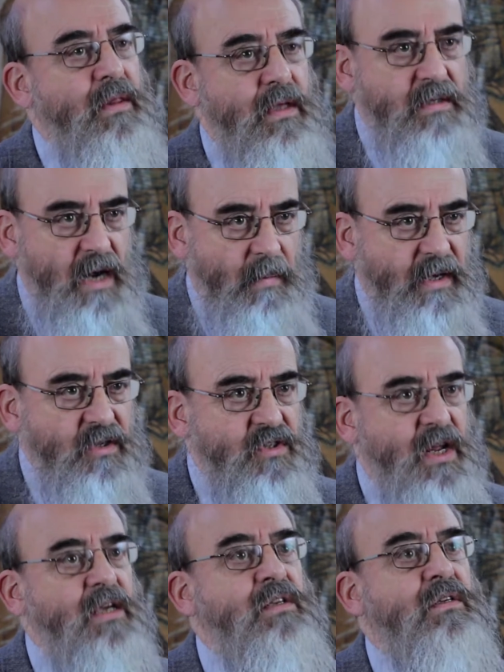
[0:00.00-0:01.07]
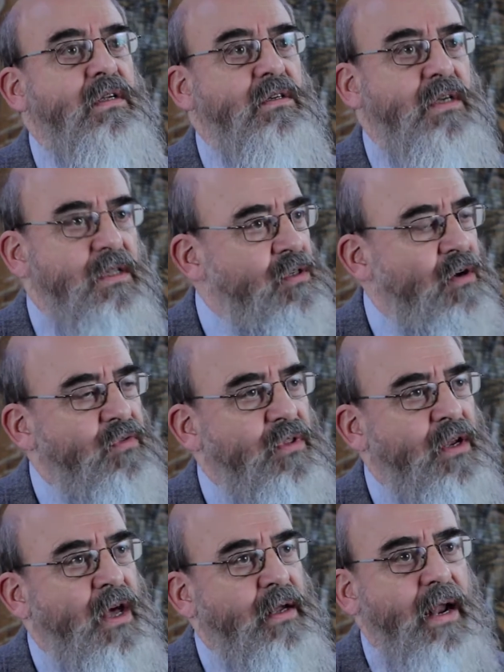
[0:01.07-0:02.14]
the Islamic State, and did so for the
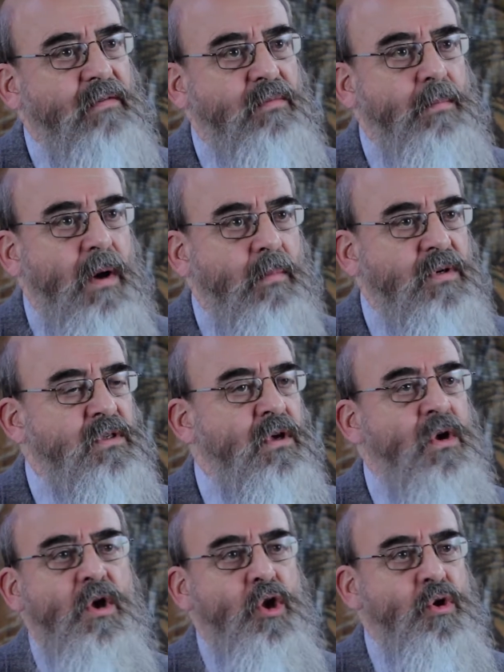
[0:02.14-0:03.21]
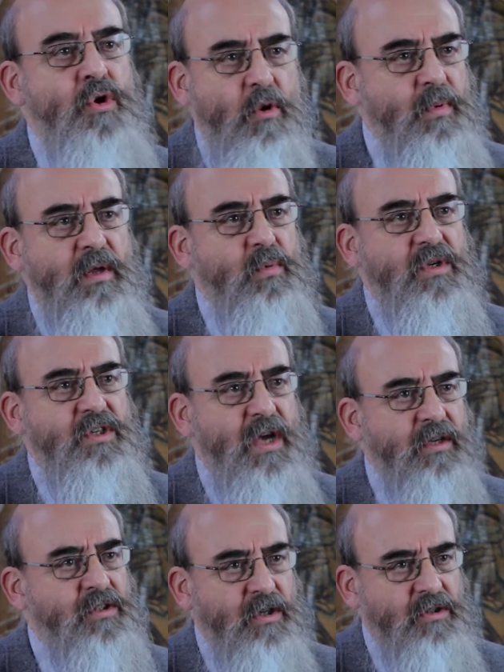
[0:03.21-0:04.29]
9/11 bombers. Nobody would
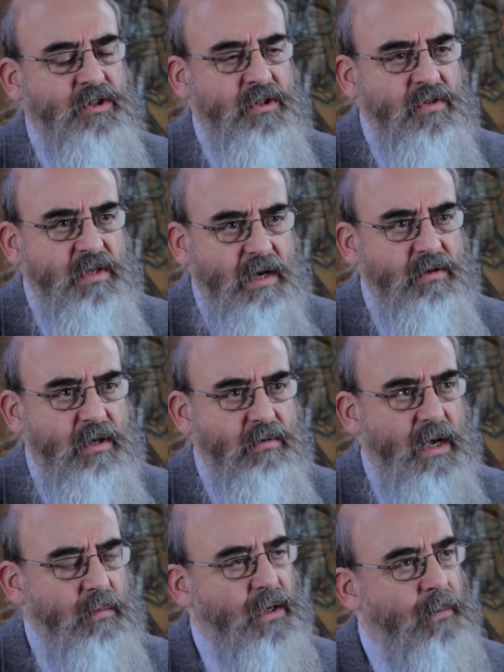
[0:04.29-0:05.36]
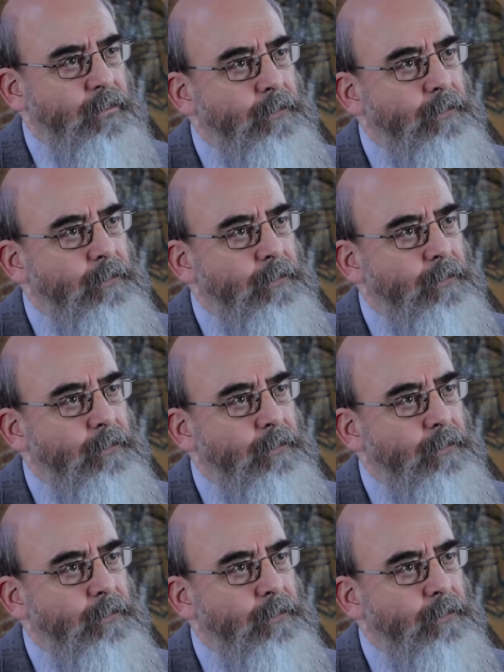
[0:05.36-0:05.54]
dare touch Saudi Arabia.